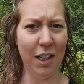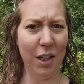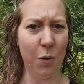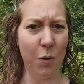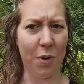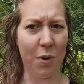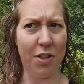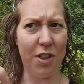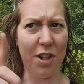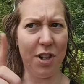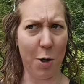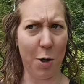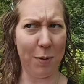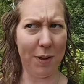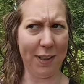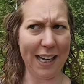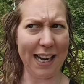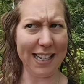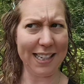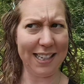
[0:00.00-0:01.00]
with the noble
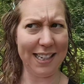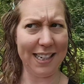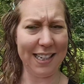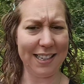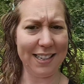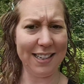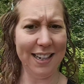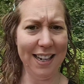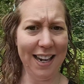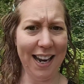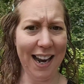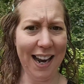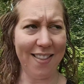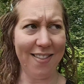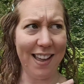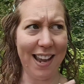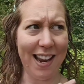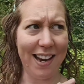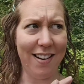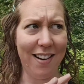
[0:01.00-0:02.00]
gases, and
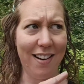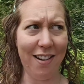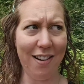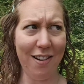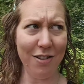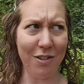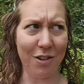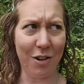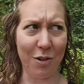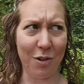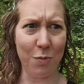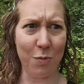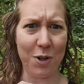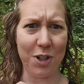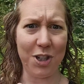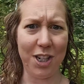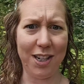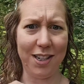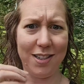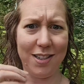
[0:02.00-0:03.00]
then argon,
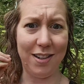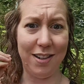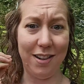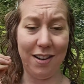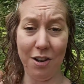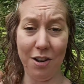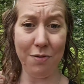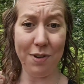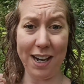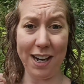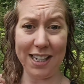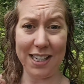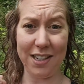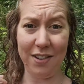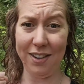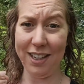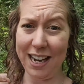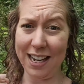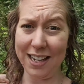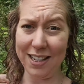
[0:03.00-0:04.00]
which is an
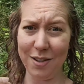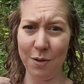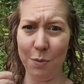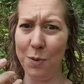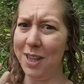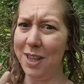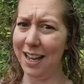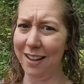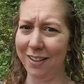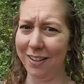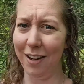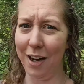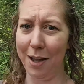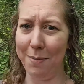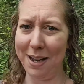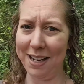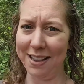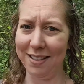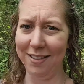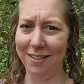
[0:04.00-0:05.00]
unreactive gas, with the alkali
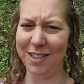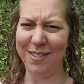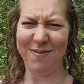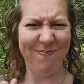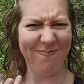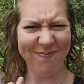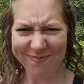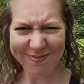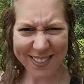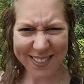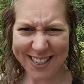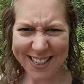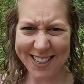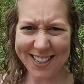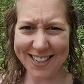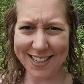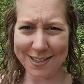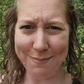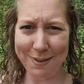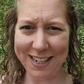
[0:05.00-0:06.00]
metals. It just
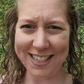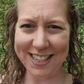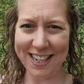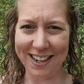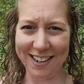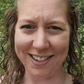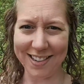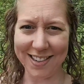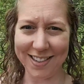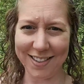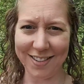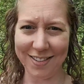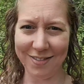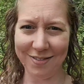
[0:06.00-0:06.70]
doesn't make sense.